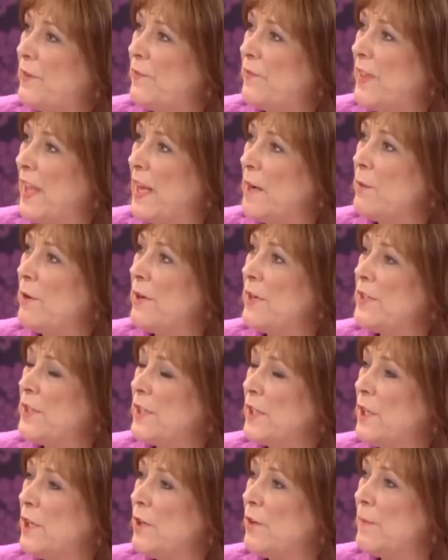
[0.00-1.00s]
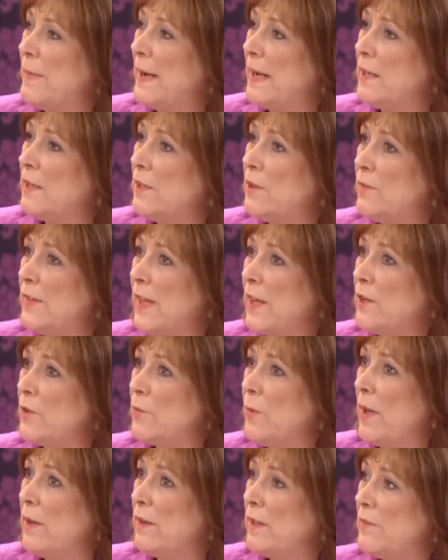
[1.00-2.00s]
if they were insecure about you? They
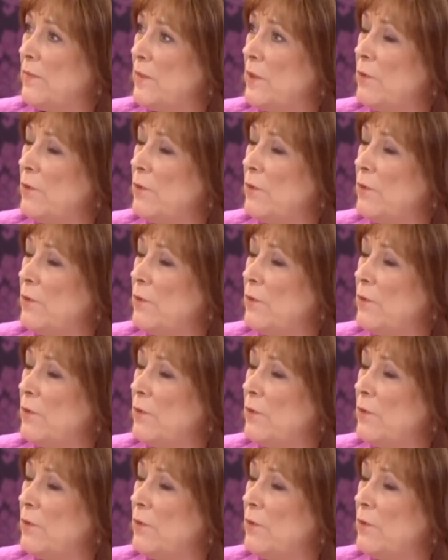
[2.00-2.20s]
could well give